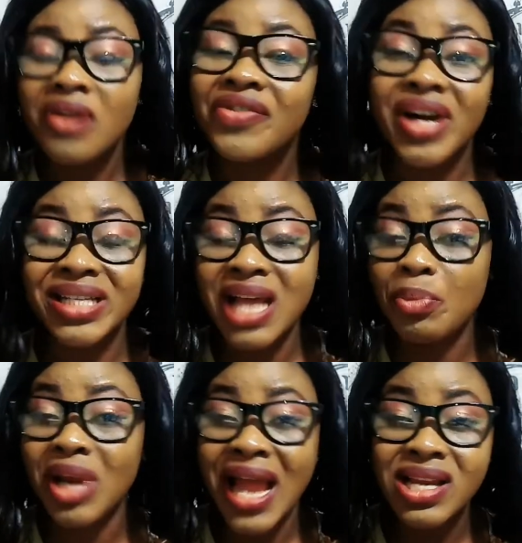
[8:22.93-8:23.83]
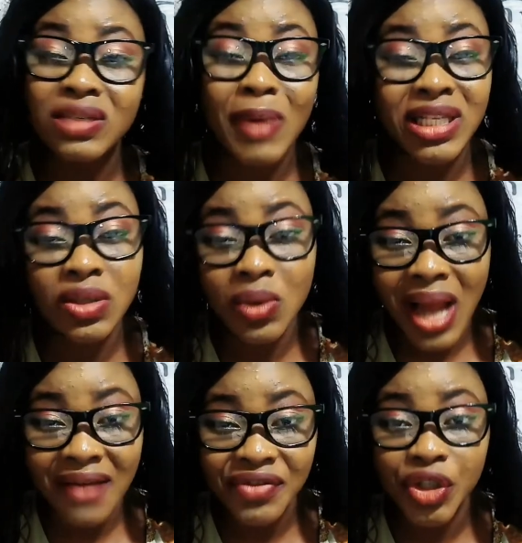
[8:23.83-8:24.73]
For example, like this
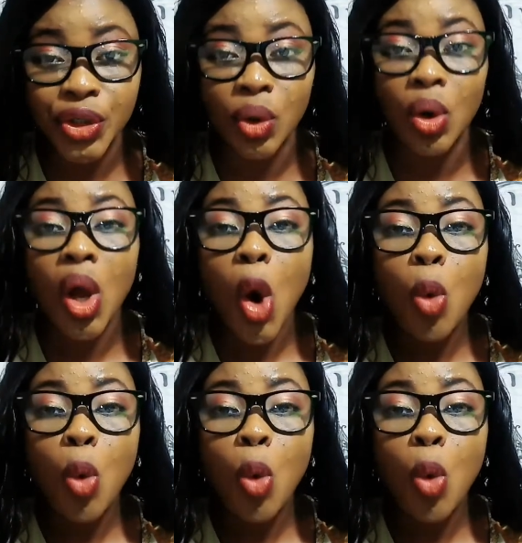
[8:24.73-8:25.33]
particular video,